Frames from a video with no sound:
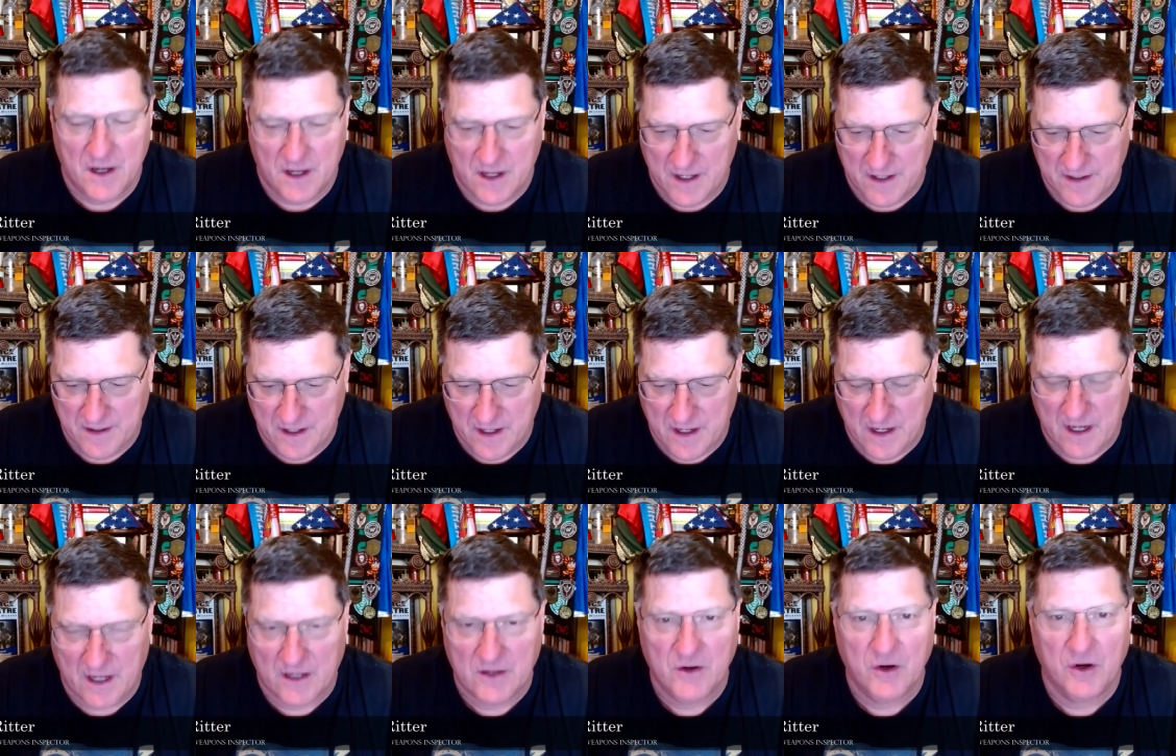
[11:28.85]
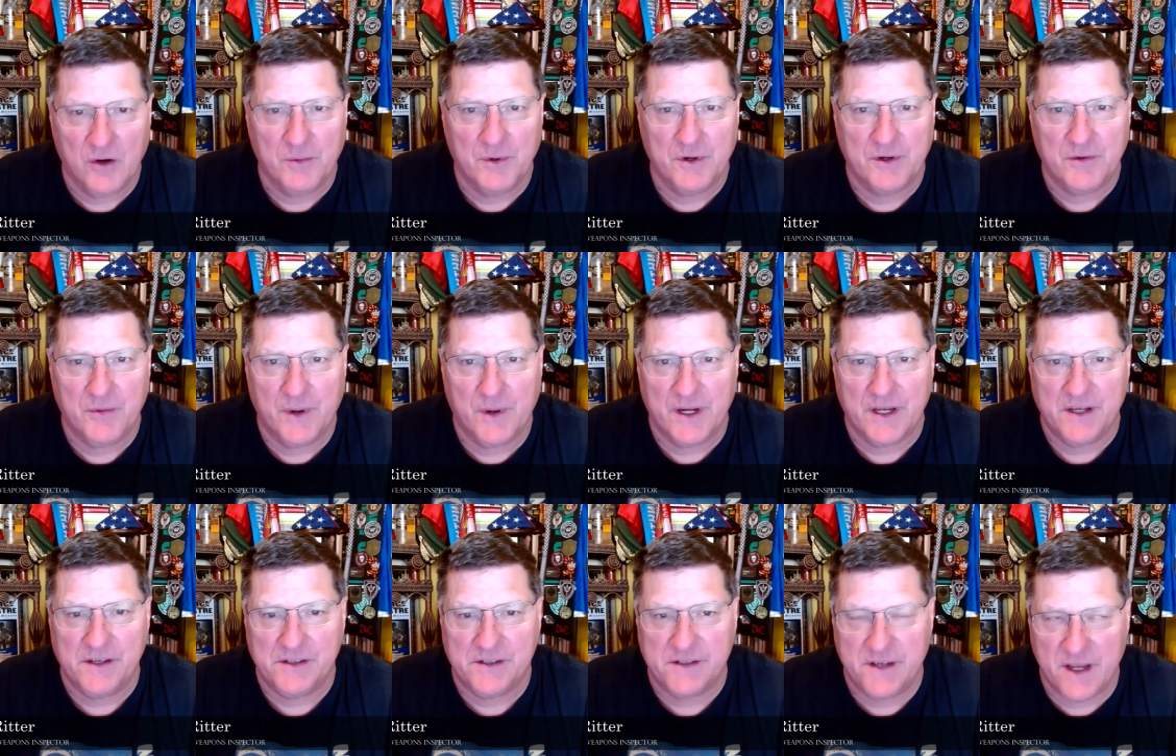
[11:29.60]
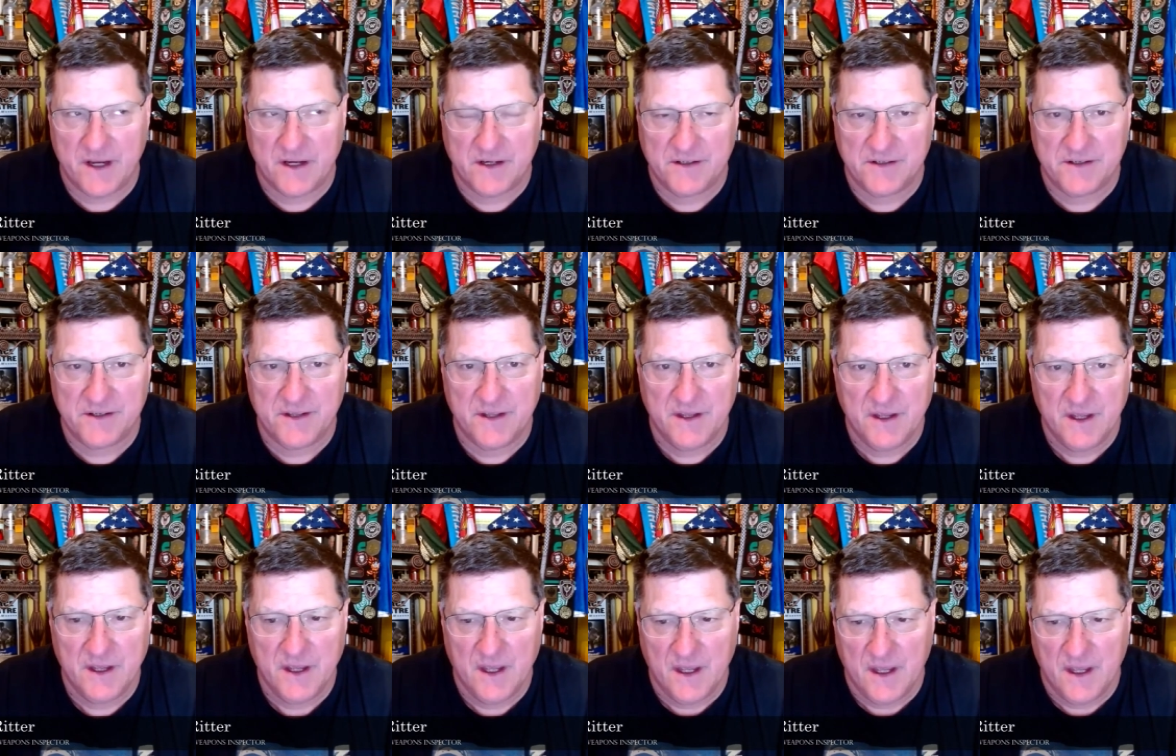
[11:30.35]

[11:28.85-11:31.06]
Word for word: on uh, October 26th.